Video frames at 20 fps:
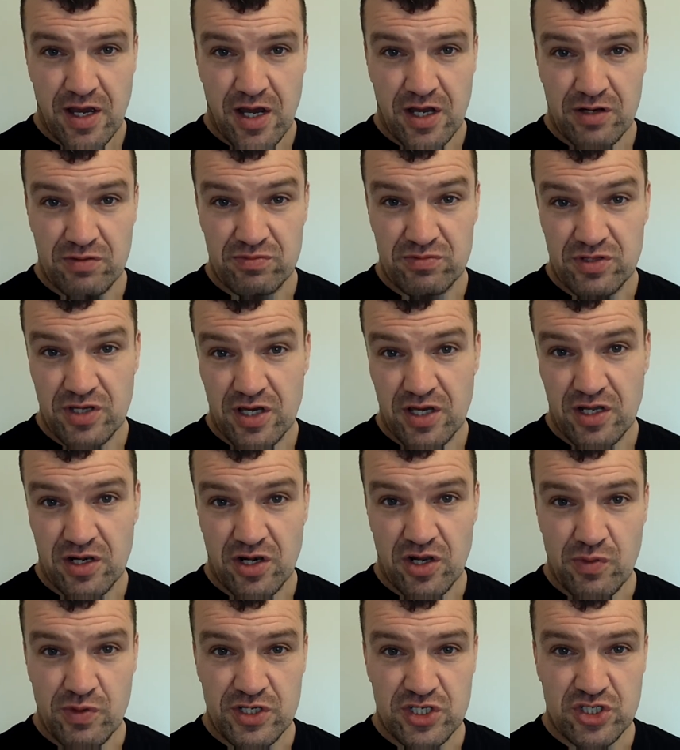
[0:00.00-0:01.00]
And the
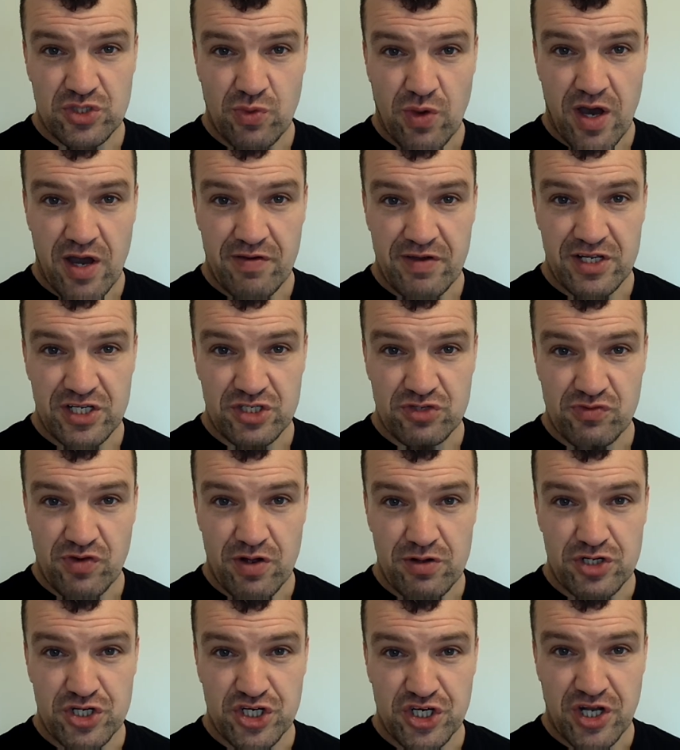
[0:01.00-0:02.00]
Luis Suarez
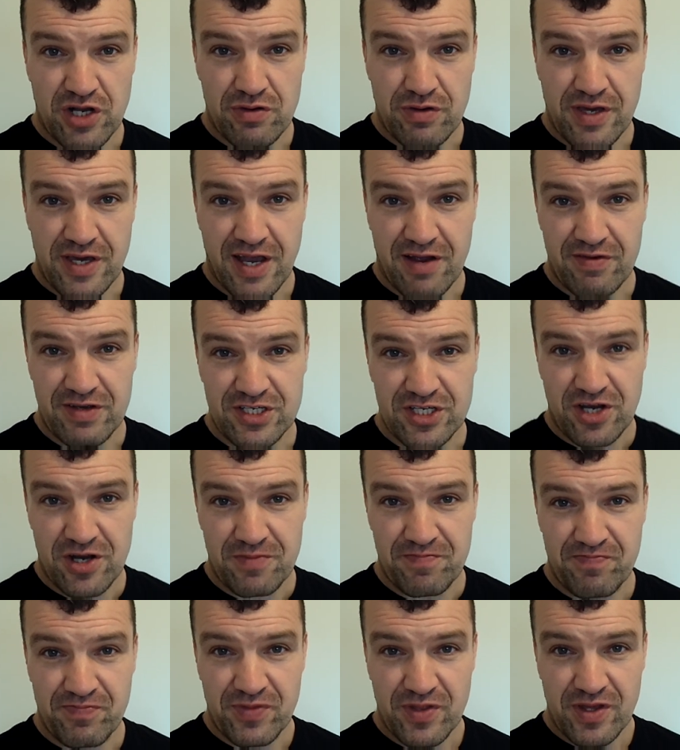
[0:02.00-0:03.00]
roadshow carries
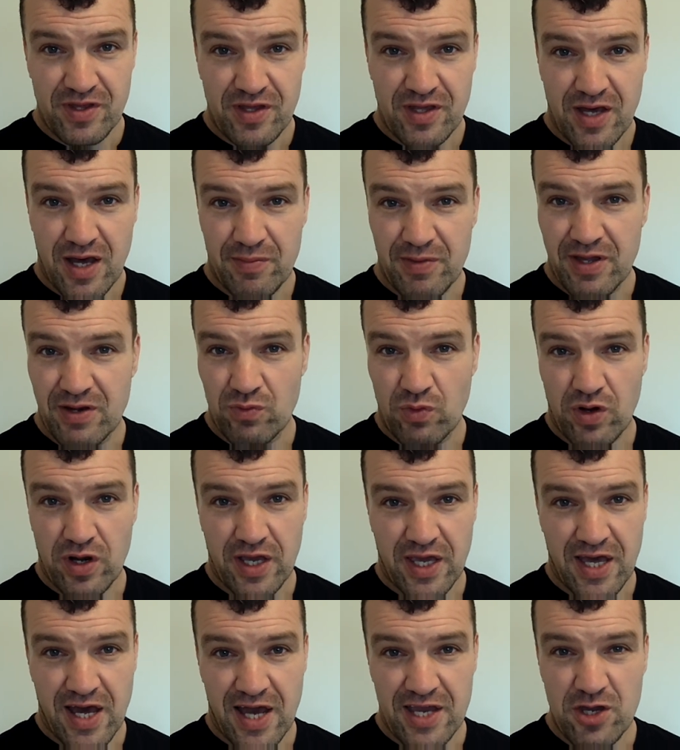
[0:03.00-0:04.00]
on. I mean, what
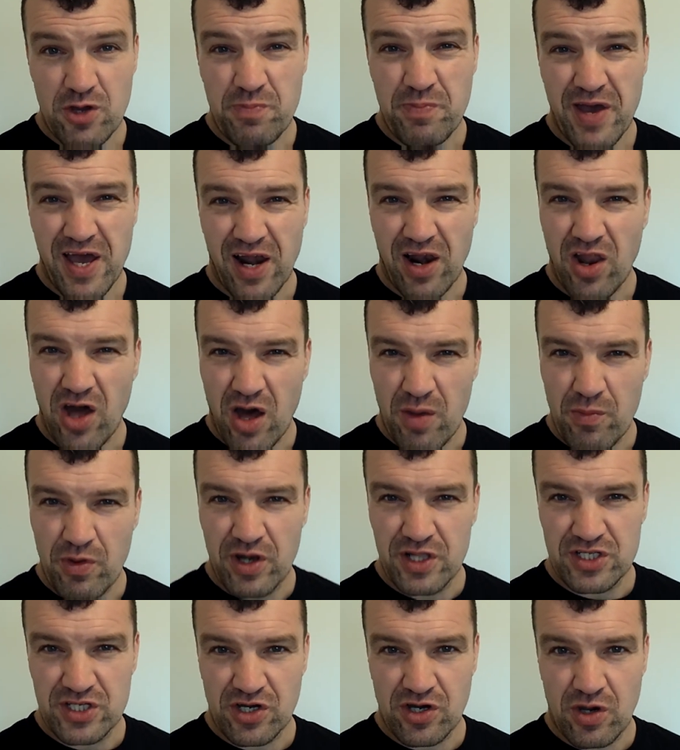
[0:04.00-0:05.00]
a guy. You pay a lot of
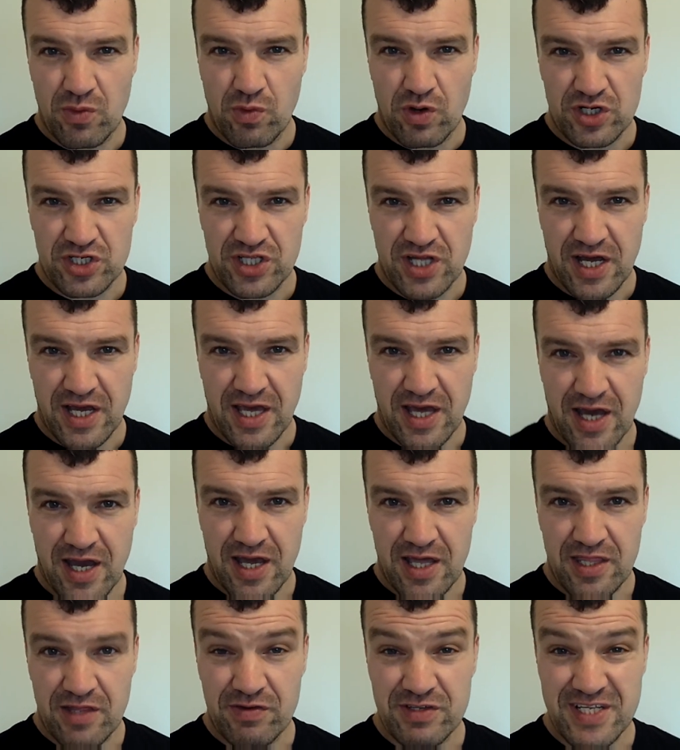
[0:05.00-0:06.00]
money to go and watch that
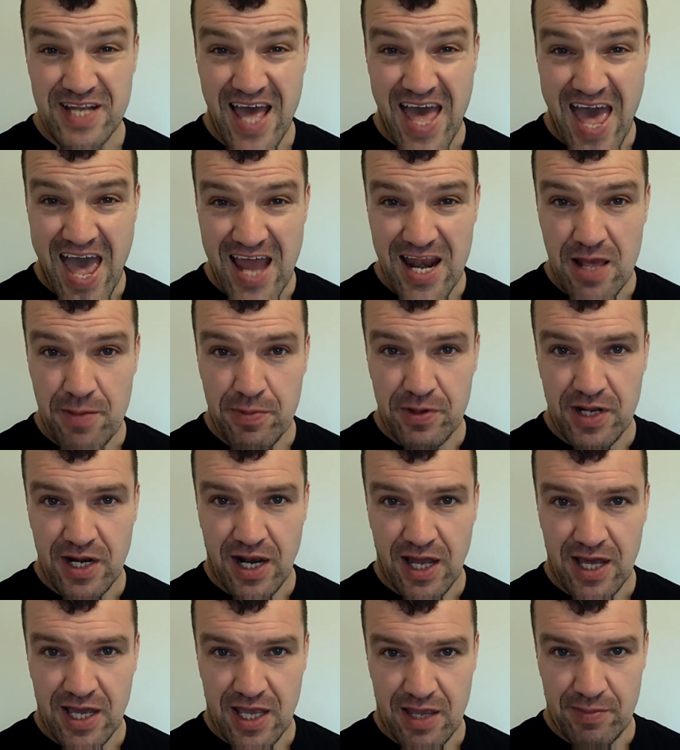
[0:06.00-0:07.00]
guy. There isn't anybody
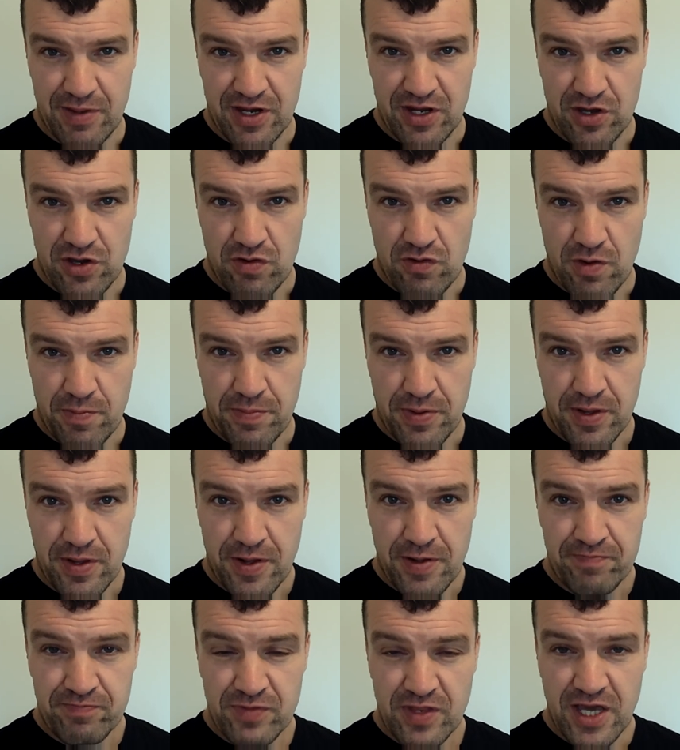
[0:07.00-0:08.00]
like him in Europe.
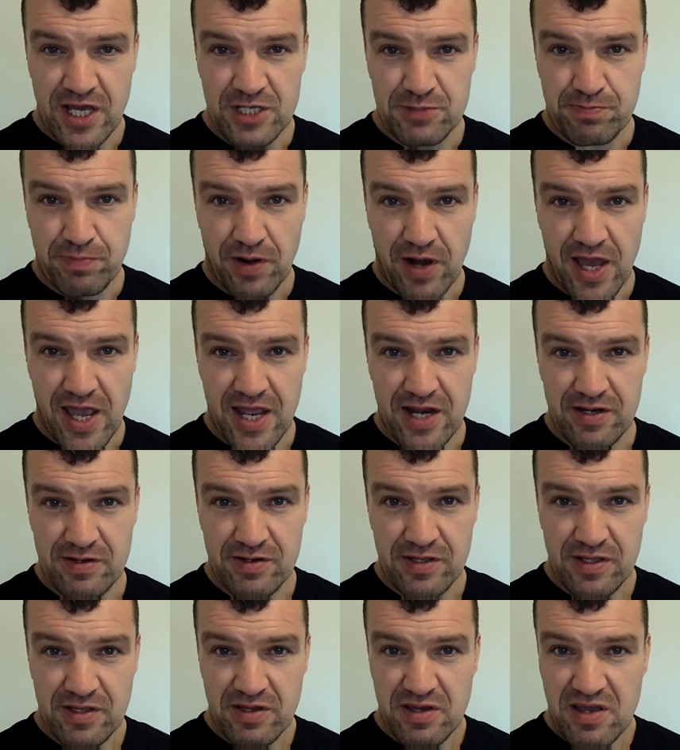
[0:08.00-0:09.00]
He's
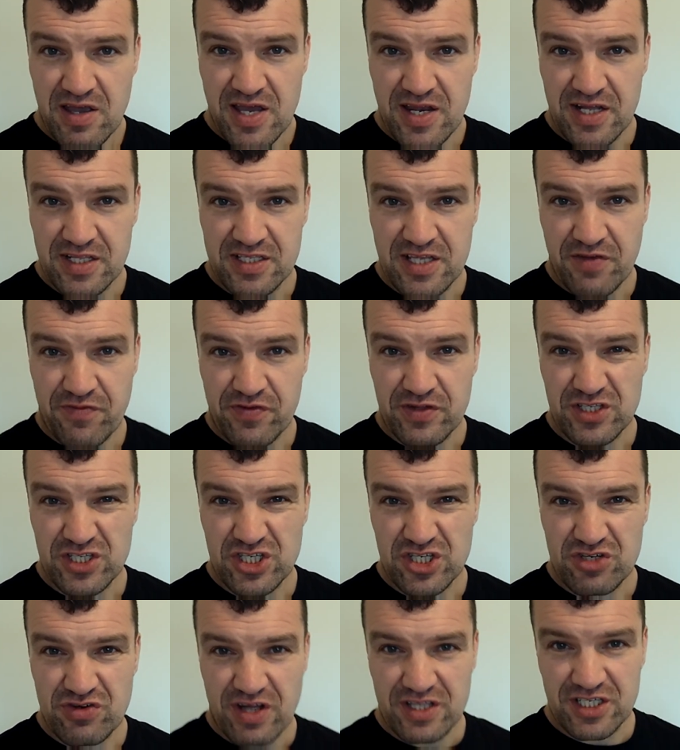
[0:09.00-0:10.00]
playing in a different
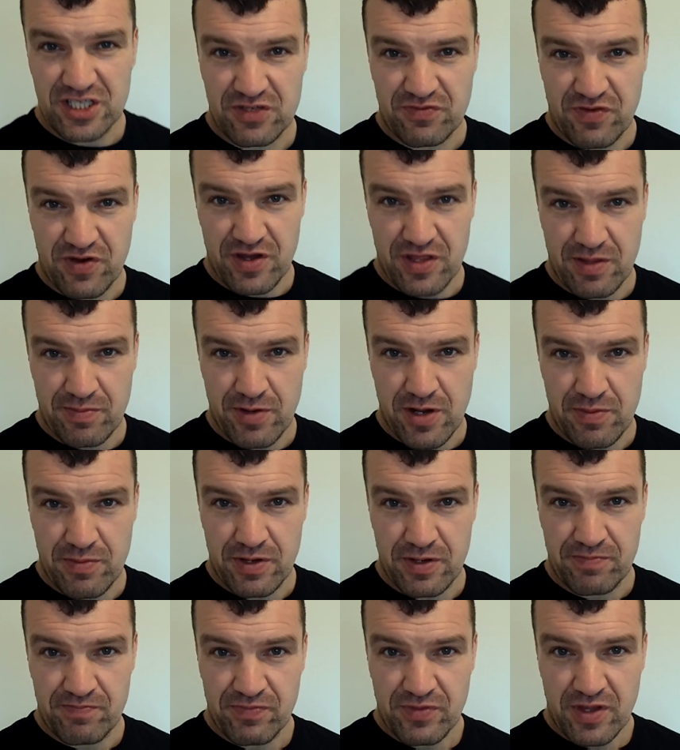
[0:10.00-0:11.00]
stratosphere at the
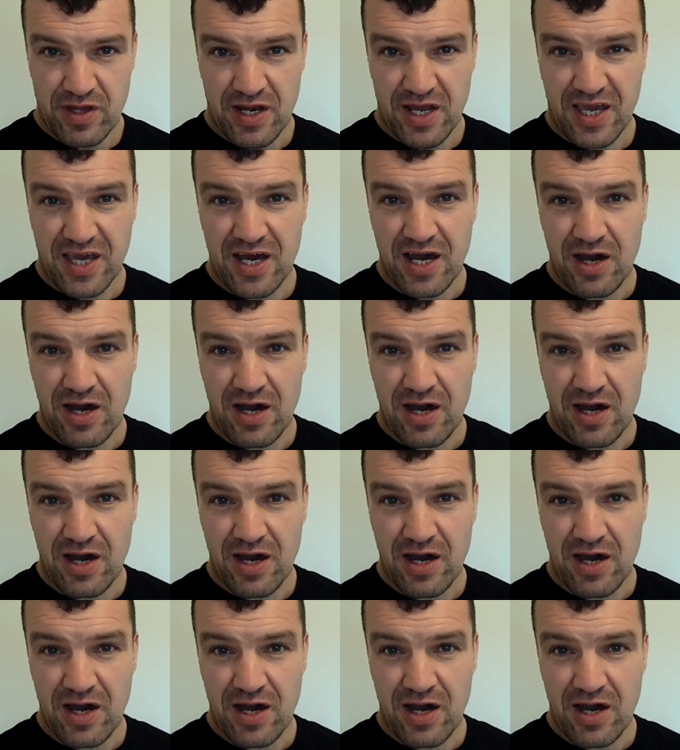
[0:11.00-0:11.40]
moment. And I